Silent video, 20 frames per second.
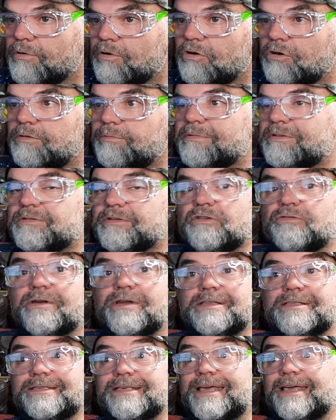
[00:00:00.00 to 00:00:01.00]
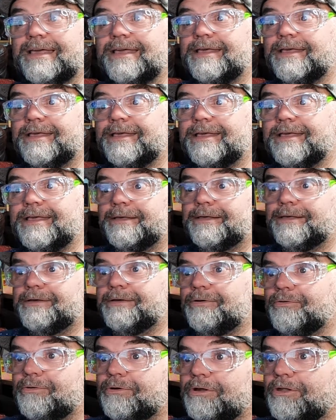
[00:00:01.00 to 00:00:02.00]
Bye, Mr. Great Tit.
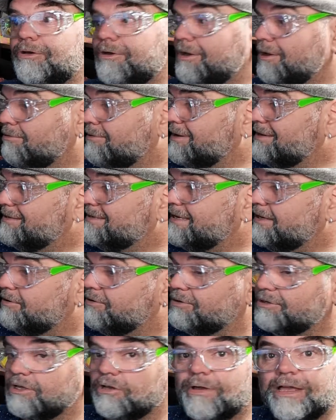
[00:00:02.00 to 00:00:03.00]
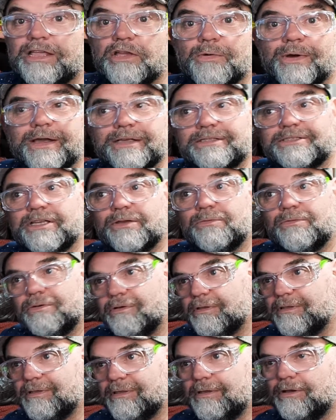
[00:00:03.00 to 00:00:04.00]
Oh, I like a great tit, I do. Anyway,
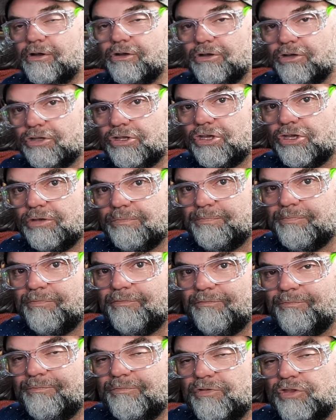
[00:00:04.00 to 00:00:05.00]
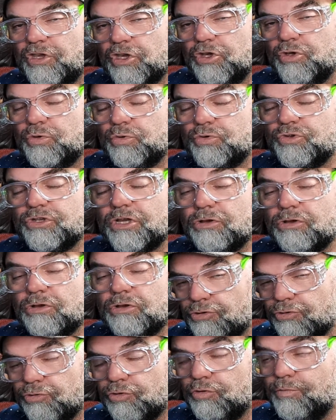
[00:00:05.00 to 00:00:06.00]
so I'm going to use a
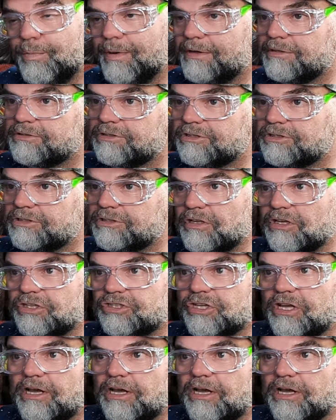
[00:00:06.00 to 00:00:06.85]
rule, but to give you an